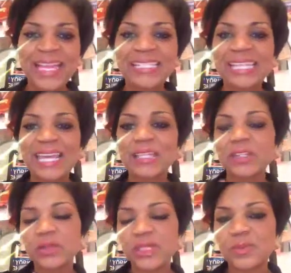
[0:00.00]
Secondly,
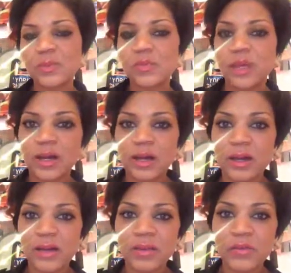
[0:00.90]
so that's
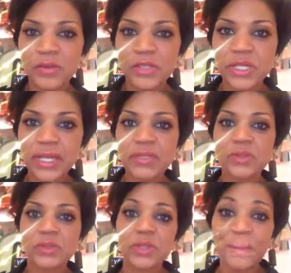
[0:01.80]
the first thing I
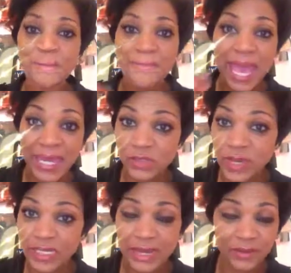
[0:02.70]
do to manage
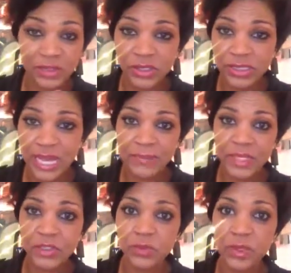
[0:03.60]
my time. This is time
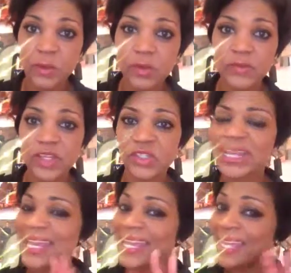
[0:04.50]
management and
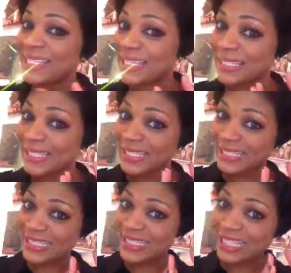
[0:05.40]
motivation. It
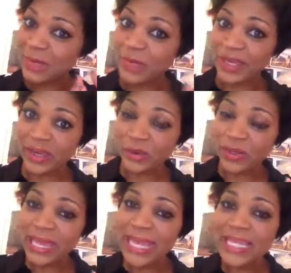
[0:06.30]
doesn't seem like it
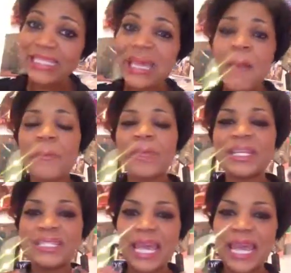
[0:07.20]
relates, but
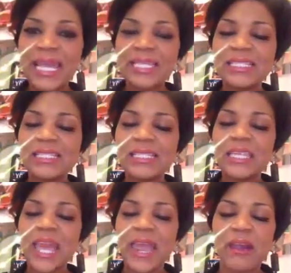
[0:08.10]
it takes
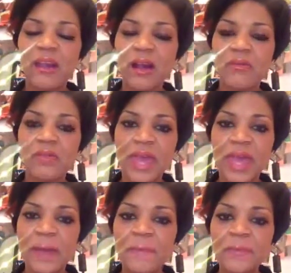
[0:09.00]
care of
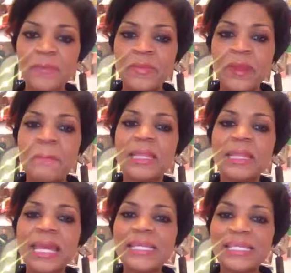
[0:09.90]
that
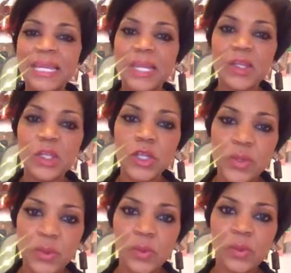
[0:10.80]
place in
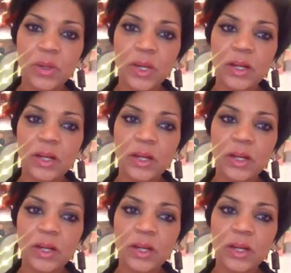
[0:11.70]
you